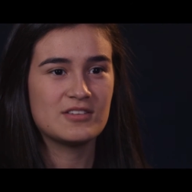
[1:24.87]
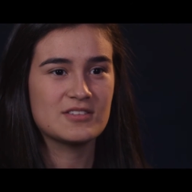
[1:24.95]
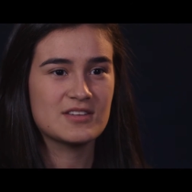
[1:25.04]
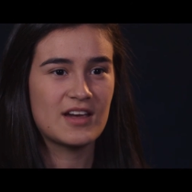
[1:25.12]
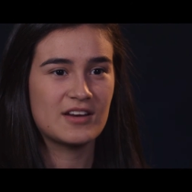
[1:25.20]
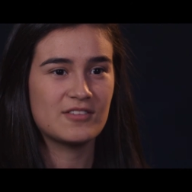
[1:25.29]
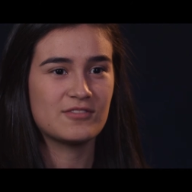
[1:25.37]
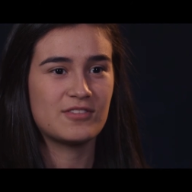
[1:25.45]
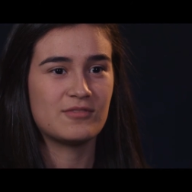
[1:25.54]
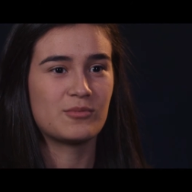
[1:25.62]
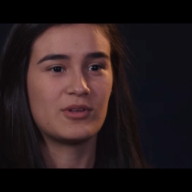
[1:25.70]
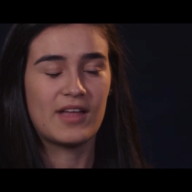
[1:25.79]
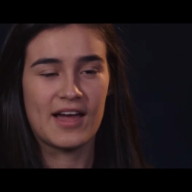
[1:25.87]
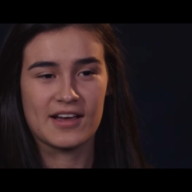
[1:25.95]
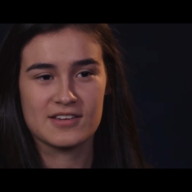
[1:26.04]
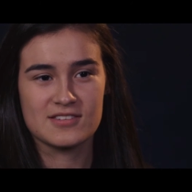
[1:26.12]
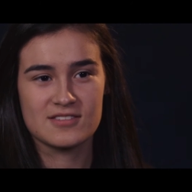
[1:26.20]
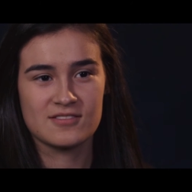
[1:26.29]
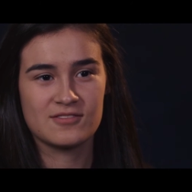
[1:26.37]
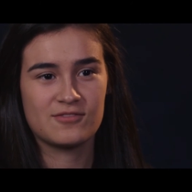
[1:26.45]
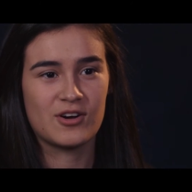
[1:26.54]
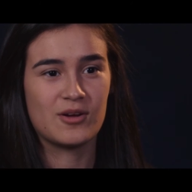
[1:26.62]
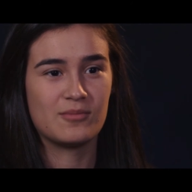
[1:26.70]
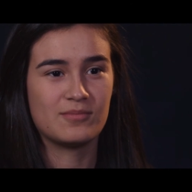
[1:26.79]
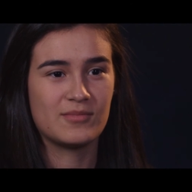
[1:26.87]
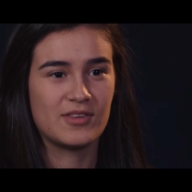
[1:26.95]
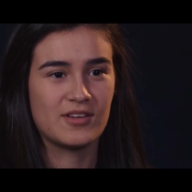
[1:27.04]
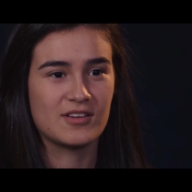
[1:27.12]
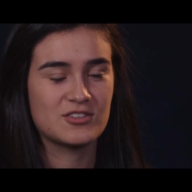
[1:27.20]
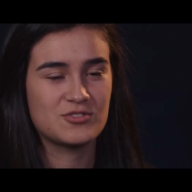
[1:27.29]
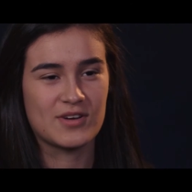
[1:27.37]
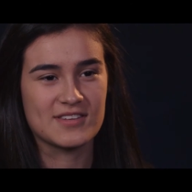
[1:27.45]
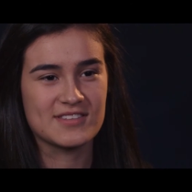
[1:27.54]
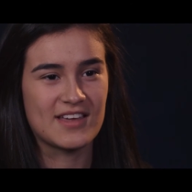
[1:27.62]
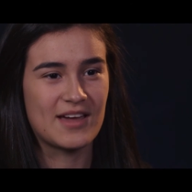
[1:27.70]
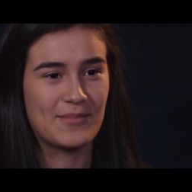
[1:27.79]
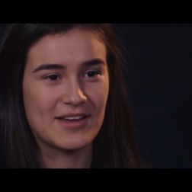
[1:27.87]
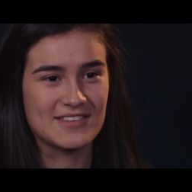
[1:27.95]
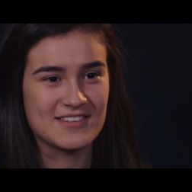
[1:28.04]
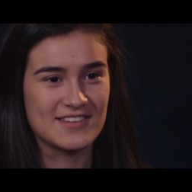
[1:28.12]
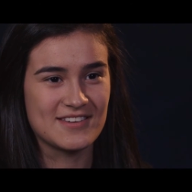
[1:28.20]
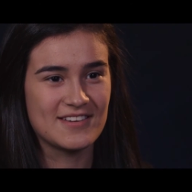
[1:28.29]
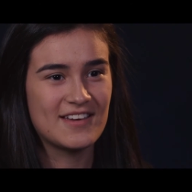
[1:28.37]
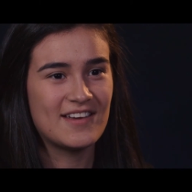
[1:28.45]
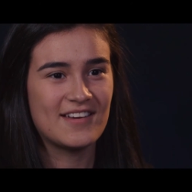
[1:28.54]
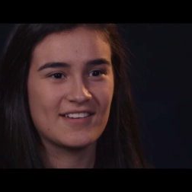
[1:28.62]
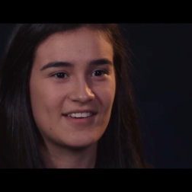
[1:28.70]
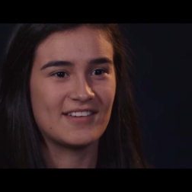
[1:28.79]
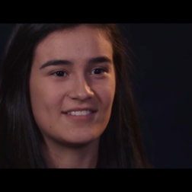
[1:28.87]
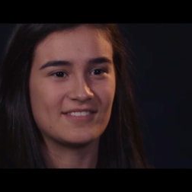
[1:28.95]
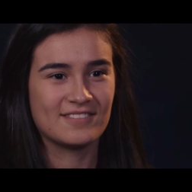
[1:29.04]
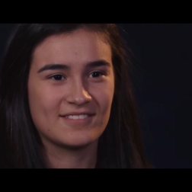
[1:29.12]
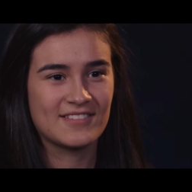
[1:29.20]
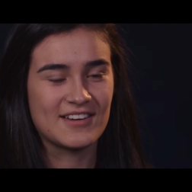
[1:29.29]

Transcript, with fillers: just kind of relax from the stress that MIT can,